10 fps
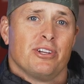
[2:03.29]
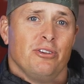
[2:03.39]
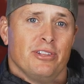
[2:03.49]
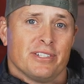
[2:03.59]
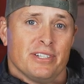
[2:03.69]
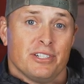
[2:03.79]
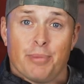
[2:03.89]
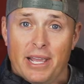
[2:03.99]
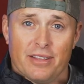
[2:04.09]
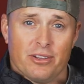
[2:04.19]
could do this. In
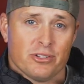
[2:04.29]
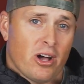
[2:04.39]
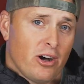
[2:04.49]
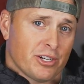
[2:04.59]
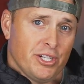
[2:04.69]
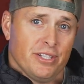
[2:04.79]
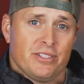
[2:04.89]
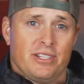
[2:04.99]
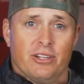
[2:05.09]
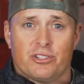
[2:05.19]
Japan, there's
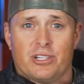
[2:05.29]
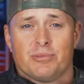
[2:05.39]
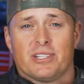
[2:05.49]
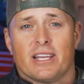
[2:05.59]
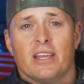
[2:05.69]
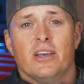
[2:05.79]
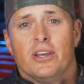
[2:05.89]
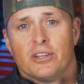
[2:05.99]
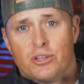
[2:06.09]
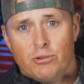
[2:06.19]
auctions, dealerships like
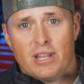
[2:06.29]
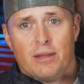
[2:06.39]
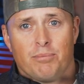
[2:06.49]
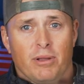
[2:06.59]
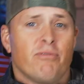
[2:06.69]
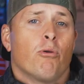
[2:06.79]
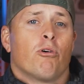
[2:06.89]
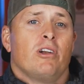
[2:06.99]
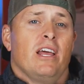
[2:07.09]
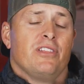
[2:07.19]
Gunet, B
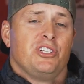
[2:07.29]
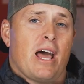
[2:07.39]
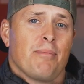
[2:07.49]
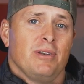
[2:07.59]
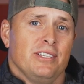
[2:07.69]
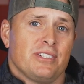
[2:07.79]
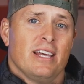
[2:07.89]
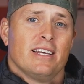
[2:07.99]
Ford, and the Japanese